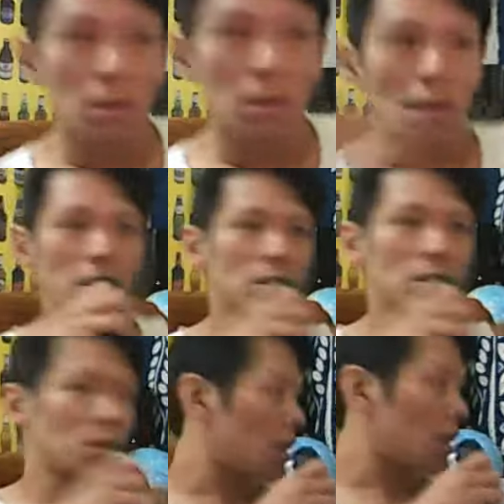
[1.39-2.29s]

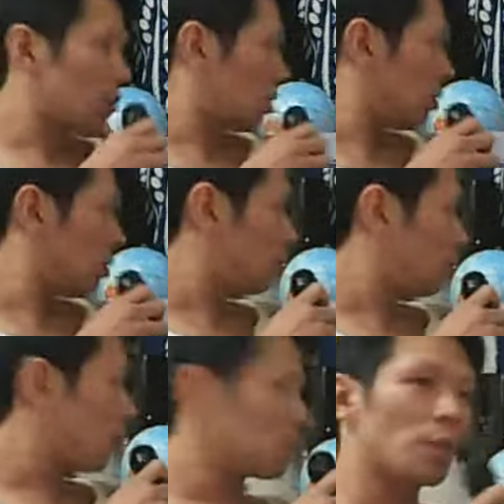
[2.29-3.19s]
Honestly, I'm telling you
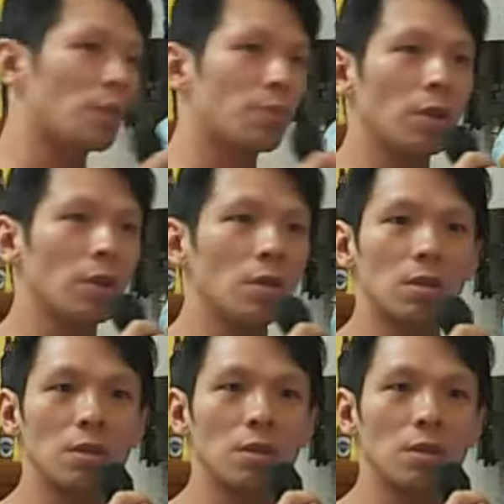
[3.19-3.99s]
about my prayer.